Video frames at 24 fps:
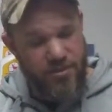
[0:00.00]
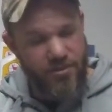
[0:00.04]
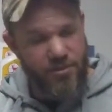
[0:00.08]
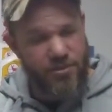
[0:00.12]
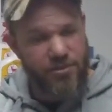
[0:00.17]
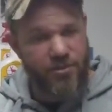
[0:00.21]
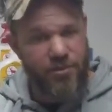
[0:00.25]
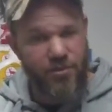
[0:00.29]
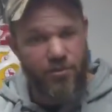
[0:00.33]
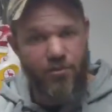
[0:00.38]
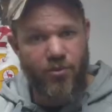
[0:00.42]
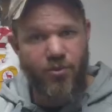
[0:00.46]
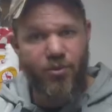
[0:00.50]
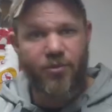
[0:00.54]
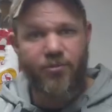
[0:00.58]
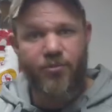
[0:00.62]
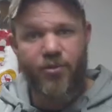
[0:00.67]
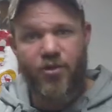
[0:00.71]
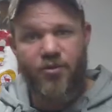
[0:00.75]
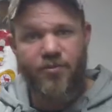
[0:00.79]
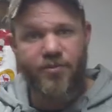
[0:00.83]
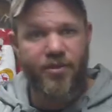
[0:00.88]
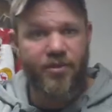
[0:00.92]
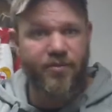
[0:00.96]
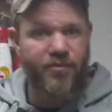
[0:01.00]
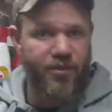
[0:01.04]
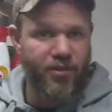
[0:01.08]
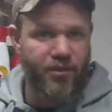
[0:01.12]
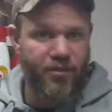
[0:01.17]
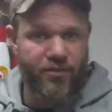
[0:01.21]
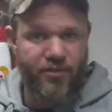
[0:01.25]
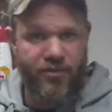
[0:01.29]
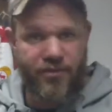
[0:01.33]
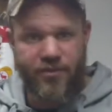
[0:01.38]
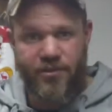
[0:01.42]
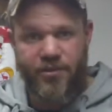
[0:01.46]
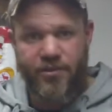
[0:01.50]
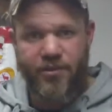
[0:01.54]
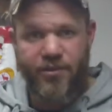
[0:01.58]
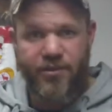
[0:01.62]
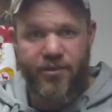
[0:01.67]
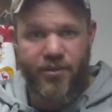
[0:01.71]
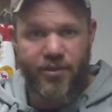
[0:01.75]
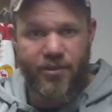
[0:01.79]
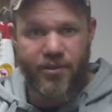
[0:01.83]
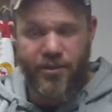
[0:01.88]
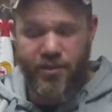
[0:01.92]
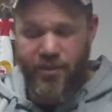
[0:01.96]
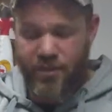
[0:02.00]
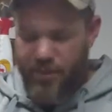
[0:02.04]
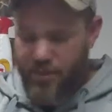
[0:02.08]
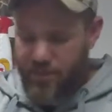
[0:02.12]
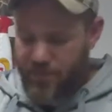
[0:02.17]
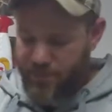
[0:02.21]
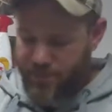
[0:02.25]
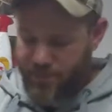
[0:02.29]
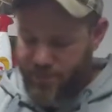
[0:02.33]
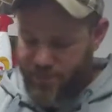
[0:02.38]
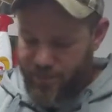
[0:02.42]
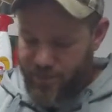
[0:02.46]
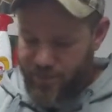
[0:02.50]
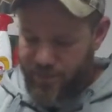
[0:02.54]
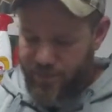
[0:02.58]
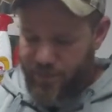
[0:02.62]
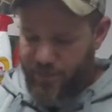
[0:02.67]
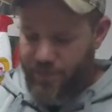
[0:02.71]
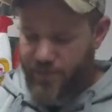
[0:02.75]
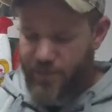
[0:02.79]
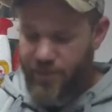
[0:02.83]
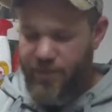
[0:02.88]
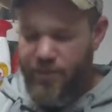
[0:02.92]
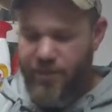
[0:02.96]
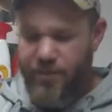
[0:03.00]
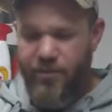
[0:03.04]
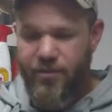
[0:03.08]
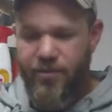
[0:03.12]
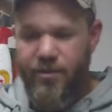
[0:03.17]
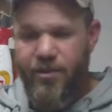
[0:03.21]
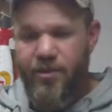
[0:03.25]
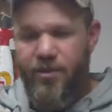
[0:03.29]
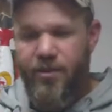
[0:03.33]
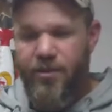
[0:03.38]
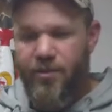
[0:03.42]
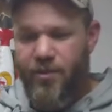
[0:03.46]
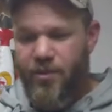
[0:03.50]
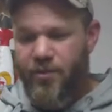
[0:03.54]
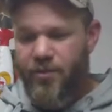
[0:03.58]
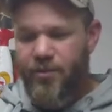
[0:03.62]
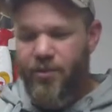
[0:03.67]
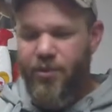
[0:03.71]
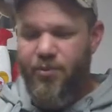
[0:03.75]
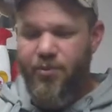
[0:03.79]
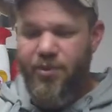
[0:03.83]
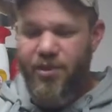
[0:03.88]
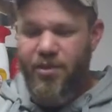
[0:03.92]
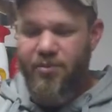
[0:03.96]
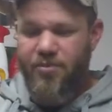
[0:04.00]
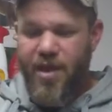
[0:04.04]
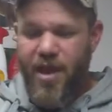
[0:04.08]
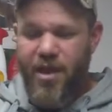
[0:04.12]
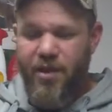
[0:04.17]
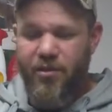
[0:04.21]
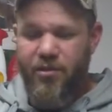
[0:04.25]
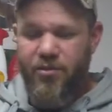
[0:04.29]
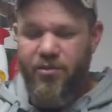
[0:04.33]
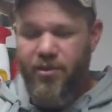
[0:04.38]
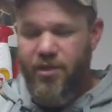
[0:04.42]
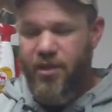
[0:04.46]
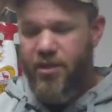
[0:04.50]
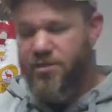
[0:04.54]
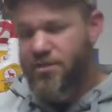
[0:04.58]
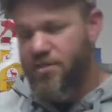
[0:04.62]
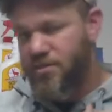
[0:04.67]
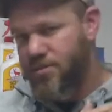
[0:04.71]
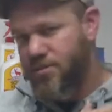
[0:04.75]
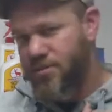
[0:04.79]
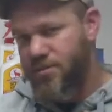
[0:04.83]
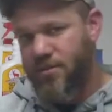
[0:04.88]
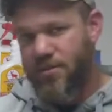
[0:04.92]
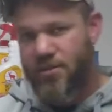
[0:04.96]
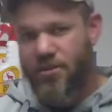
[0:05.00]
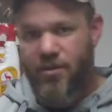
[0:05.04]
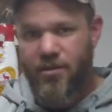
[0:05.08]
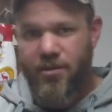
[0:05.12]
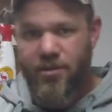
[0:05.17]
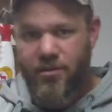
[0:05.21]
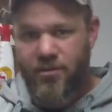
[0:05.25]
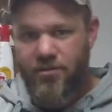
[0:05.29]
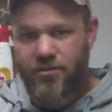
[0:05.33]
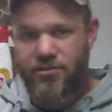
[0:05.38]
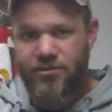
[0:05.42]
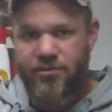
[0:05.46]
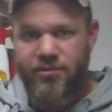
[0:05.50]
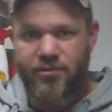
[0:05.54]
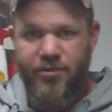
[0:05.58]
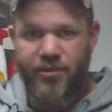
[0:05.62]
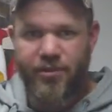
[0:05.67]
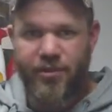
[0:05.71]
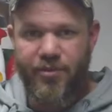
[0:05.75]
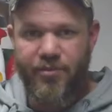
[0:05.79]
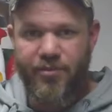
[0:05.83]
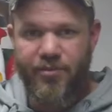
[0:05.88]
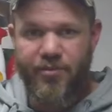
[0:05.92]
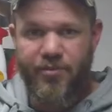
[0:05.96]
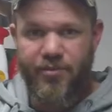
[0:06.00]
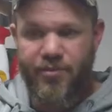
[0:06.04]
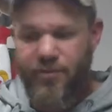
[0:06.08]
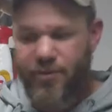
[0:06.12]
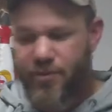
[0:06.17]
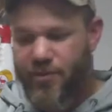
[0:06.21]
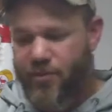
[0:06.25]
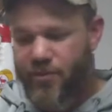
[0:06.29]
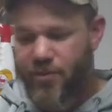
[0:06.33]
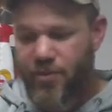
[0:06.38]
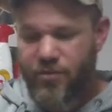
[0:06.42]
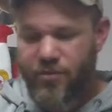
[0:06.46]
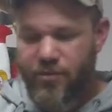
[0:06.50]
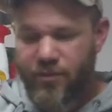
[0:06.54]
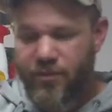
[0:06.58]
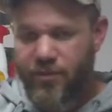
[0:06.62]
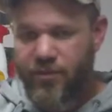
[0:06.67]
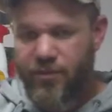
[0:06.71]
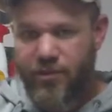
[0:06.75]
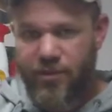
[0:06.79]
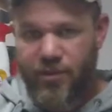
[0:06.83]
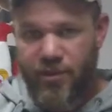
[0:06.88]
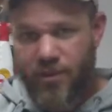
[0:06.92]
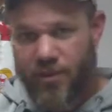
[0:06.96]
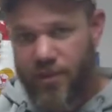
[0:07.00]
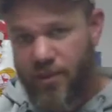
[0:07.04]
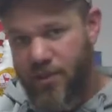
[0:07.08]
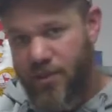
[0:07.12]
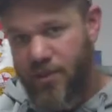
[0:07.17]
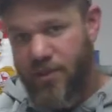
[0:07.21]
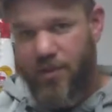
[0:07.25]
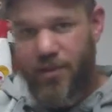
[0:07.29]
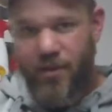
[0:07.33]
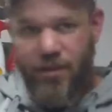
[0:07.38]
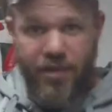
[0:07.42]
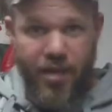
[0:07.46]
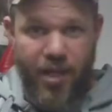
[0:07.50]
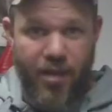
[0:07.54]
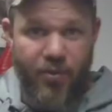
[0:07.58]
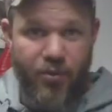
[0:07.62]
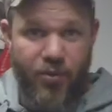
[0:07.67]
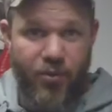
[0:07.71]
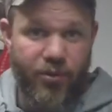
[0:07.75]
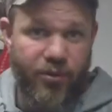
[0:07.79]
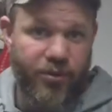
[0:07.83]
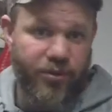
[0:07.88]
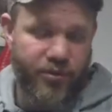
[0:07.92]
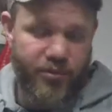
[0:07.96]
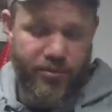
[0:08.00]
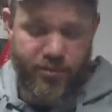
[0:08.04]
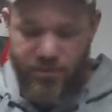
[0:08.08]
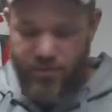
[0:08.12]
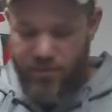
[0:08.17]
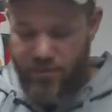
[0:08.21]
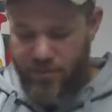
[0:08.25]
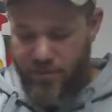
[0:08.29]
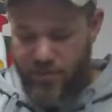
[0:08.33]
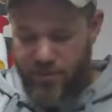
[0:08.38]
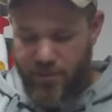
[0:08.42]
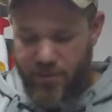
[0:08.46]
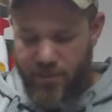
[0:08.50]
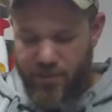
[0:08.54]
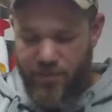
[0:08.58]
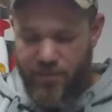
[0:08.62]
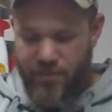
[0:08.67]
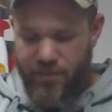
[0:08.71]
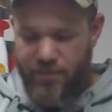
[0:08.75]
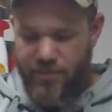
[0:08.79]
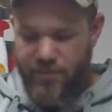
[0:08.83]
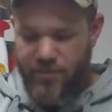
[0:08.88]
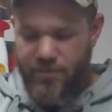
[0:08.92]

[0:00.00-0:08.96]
there's a little more movement involved. You know, when you bring the paddle across the call, you're moving a lot more. You know,